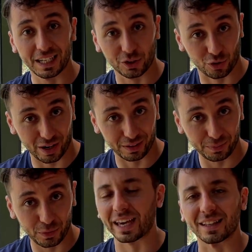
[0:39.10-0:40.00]
travel,
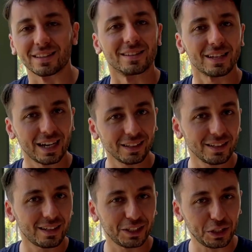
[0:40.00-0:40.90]
and I
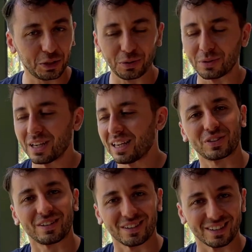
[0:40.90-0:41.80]
decided to
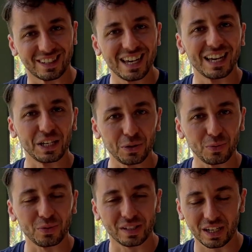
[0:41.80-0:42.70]
start a
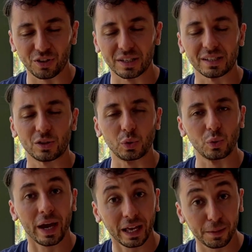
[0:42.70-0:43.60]
new series to
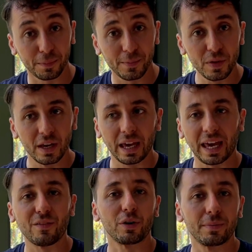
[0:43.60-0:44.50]
help
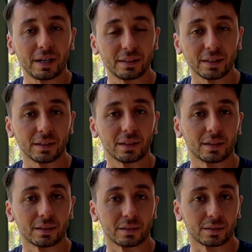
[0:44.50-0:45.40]
everybody,
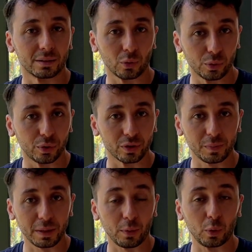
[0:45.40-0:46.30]
all those
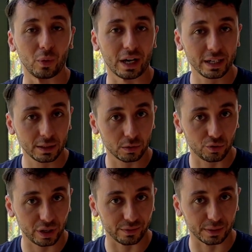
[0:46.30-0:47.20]
people who like to
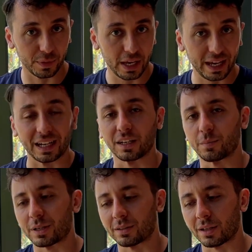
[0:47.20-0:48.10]
travel and in
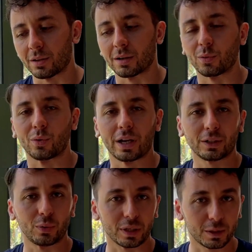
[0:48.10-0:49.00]
particular who like
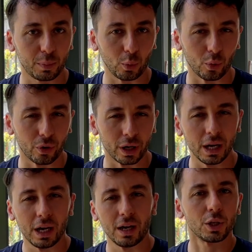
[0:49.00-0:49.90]
to explore
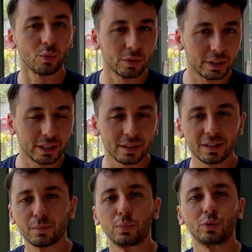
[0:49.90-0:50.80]
new hotels,
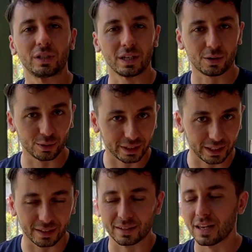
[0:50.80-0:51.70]
boutique
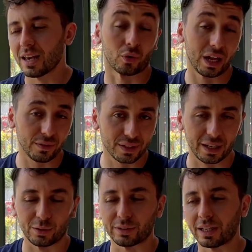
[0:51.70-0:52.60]
hotels,
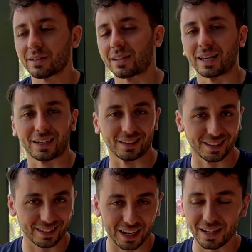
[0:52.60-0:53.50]
lifestyle hotels like in this
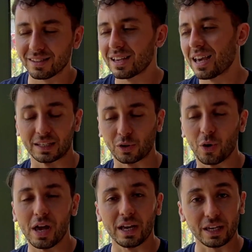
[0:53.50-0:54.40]
case. So
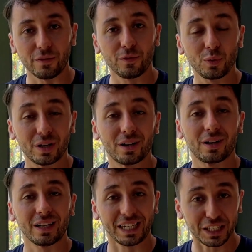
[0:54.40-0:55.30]
if you are
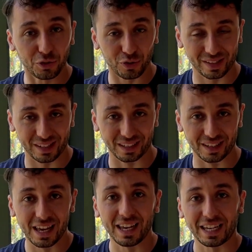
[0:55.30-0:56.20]
interested
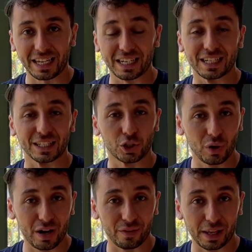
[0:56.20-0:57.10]
in
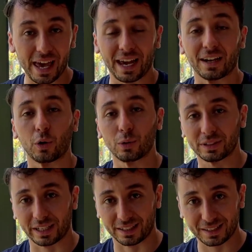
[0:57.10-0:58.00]
travel and
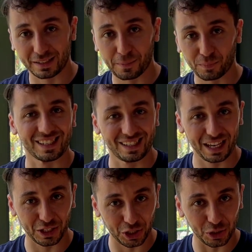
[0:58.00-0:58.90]
hotels, stay
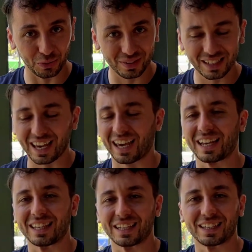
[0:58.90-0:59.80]
tuned
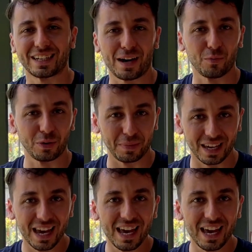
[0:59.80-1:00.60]
and come with me